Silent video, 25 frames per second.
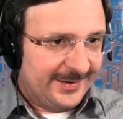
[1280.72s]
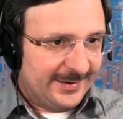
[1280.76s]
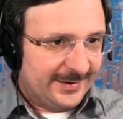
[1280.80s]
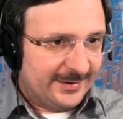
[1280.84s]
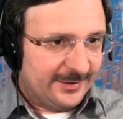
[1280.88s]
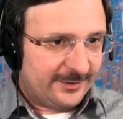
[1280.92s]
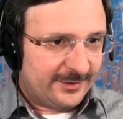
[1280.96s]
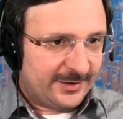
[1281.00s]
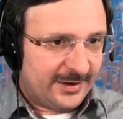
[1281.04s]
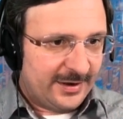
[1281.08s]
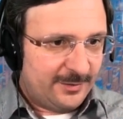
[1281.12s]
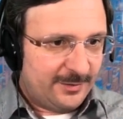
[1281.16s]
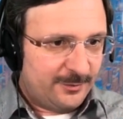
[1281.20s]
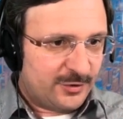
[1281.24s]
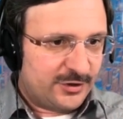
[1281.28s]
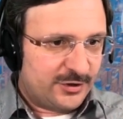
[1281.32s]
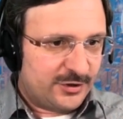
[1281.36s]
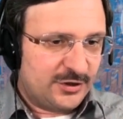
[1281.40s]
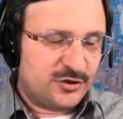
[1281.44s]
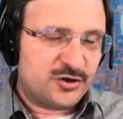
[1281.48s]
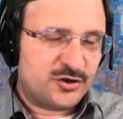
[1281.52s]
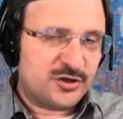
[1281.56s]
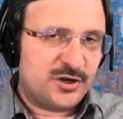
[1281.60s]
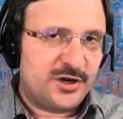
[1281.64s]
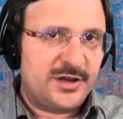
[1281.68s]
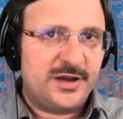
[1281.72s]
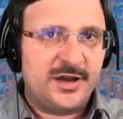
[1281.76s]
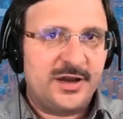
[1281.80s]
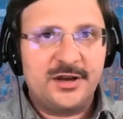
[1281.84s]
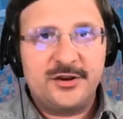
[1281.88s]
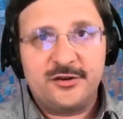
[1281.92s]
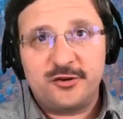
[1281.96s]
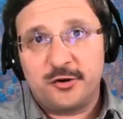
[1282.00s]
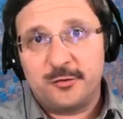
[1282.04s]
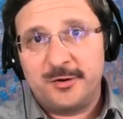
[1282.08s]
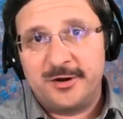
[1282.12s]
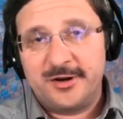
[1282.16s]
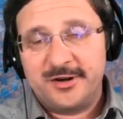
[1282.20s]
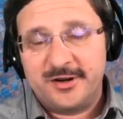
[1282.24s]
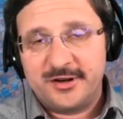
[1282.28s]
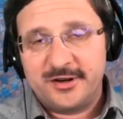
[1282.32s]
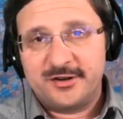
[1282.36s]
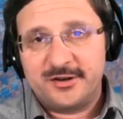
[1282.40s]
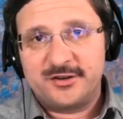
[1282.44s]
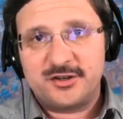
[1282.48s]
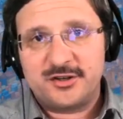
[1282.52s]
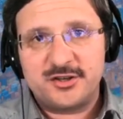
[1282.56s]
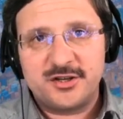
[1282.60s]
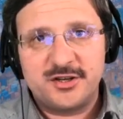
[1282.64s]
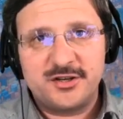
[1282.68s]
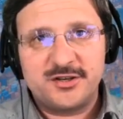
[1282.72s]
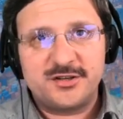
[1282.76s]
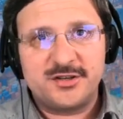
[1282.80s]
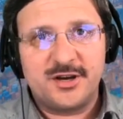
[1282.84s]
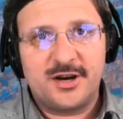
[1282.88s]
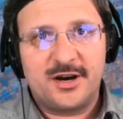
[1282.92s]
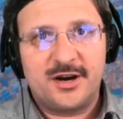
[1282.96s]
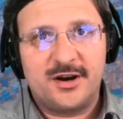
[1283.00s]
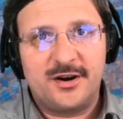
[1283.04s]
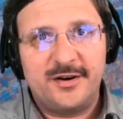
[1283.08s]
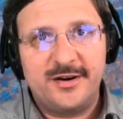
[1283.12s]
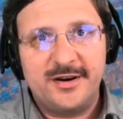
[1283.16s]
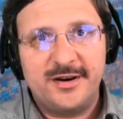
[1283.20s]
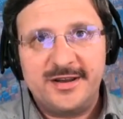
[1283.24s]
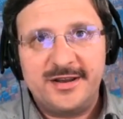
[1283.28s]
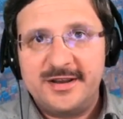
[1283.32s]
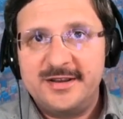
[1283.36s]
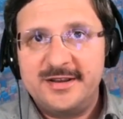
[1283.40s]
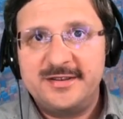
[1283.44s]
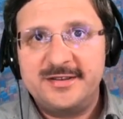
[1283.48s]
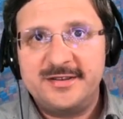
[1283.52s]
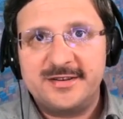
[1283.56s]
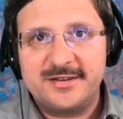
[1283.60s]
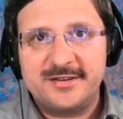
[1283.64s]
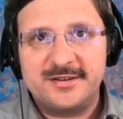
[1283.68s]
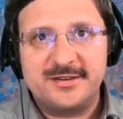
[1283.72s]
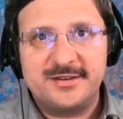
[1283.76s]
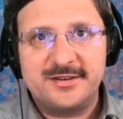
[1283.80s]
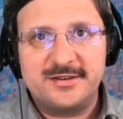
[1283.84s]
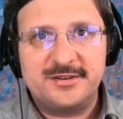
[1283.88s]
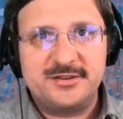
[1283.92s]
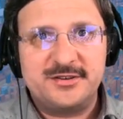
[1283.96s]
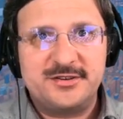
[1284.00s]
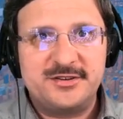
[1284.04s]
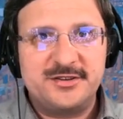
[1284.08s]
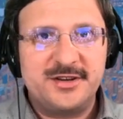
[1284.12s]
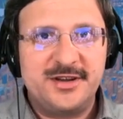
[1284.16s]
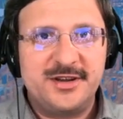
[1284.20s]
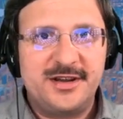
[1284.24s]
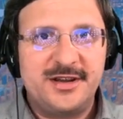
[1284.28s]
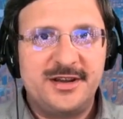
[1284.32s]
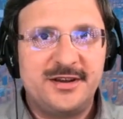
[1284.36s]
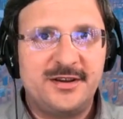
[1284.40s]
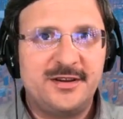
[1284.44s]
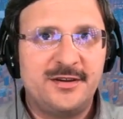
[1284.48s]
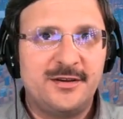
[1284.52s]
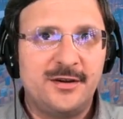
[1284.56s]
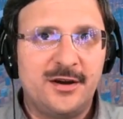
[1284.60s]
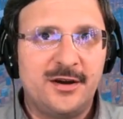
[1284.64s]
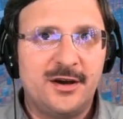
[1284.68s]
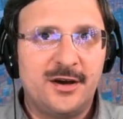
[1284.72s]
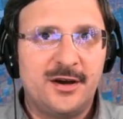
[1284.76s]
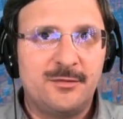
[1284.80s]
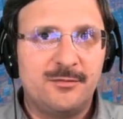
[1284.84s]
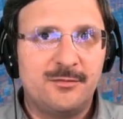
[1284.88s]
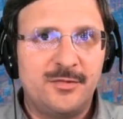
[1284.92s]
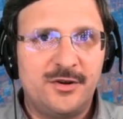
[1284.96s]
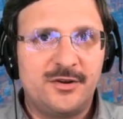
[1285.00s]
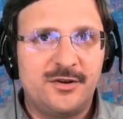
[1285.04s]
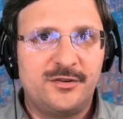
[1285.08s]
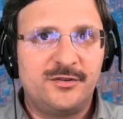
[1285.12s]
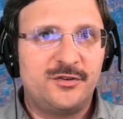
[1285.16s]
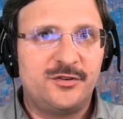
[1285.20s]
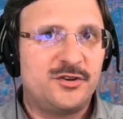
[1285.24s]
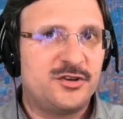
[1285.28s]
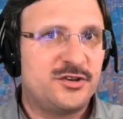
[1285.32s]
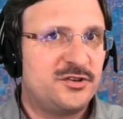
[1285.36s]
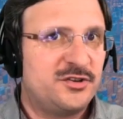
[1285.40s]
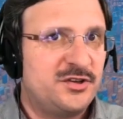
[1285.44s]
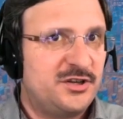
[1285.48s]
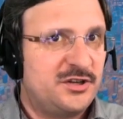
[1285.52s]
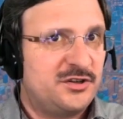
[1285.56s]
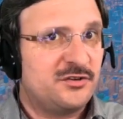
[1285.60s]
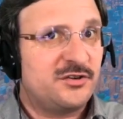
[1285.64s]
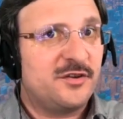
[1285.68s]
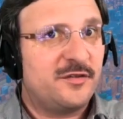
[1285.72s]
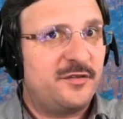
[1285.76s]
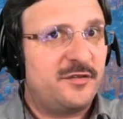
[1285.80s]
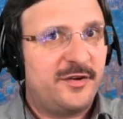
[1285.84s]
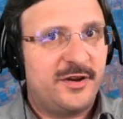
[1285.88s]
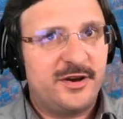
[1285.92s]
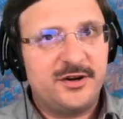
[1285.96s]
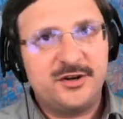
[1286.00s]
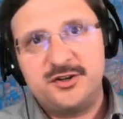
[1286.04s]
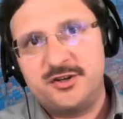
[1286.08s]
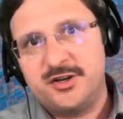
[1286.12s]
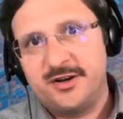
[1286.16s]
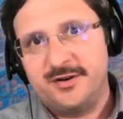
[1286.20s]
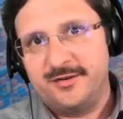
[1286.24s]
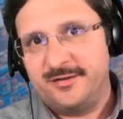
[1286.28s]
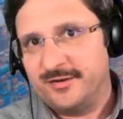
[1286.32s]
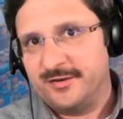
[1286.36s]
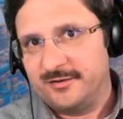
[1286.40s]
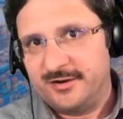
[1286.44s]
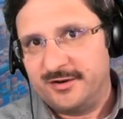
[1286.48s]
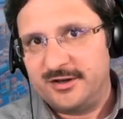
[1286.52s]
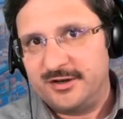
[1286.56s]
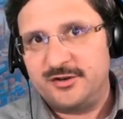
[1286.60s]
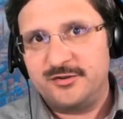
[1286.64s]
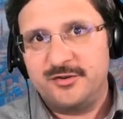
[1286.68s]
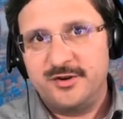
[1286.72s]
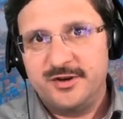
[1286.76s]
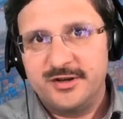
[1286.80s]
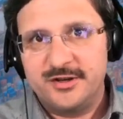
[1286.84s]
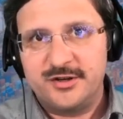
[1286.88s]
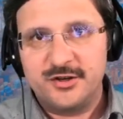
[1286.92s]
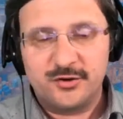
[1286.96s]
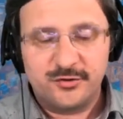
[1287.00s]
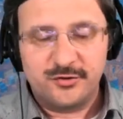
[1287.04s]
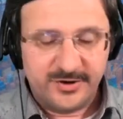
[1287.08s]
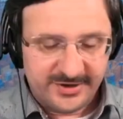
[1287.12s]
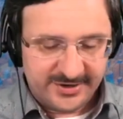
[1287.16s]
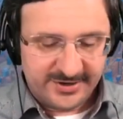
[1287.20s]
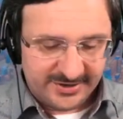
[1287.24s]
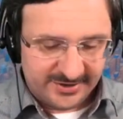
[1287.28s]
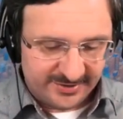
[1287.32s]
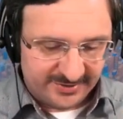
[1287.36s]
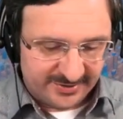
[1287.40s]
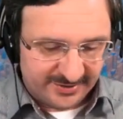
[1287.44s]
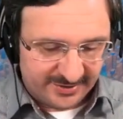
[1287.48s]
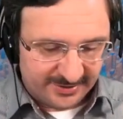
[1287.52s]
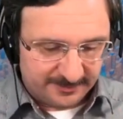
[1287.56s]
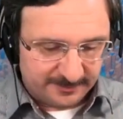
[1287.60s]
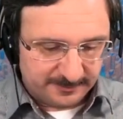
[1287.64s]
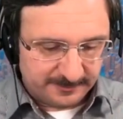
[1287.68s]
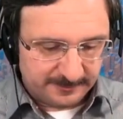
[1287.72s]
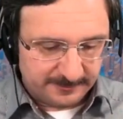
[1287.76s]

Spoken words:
Okay, but usually integrability conditions are easier to see because you just need to differentiate. You don't need to integrate anything.